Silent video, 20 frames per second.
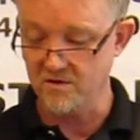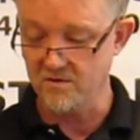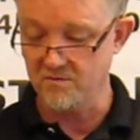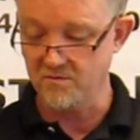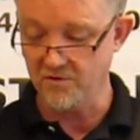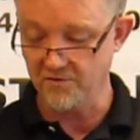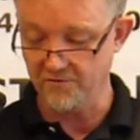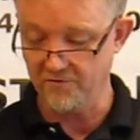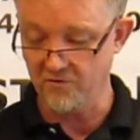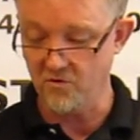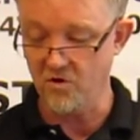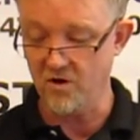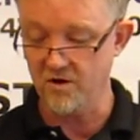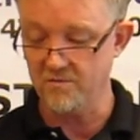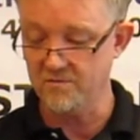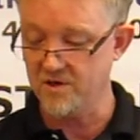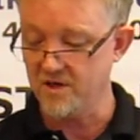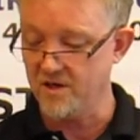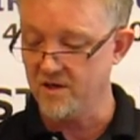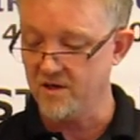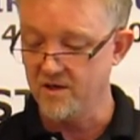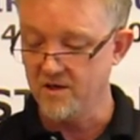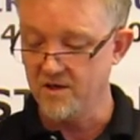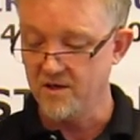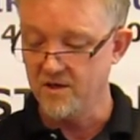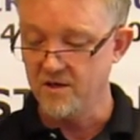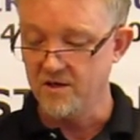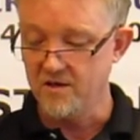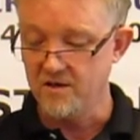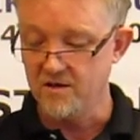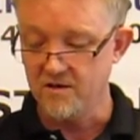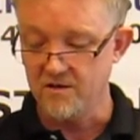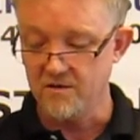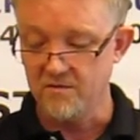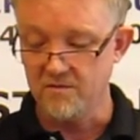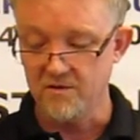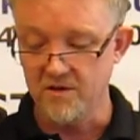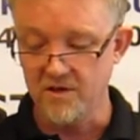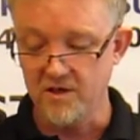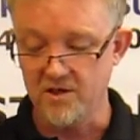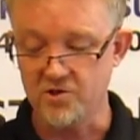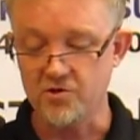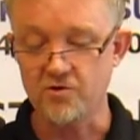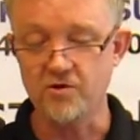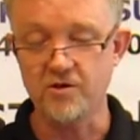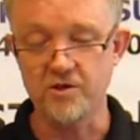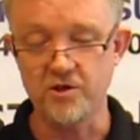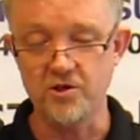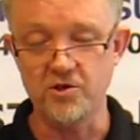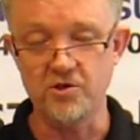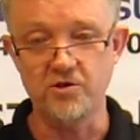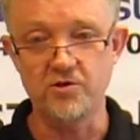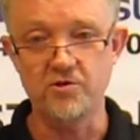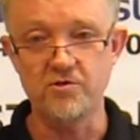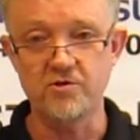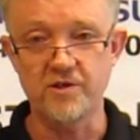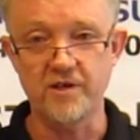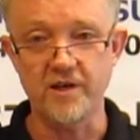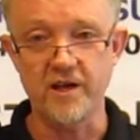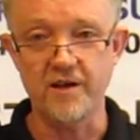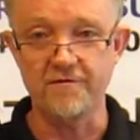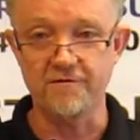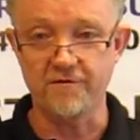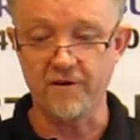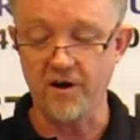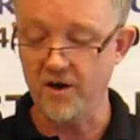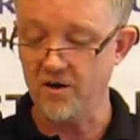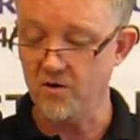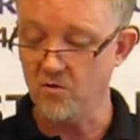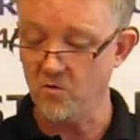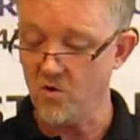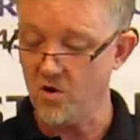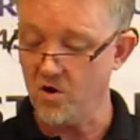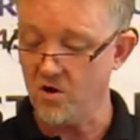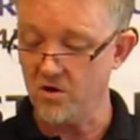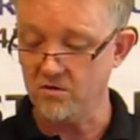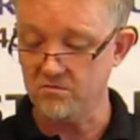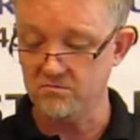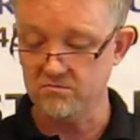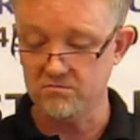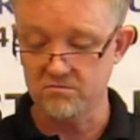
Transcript: performed, ensuring that you're using a firewall,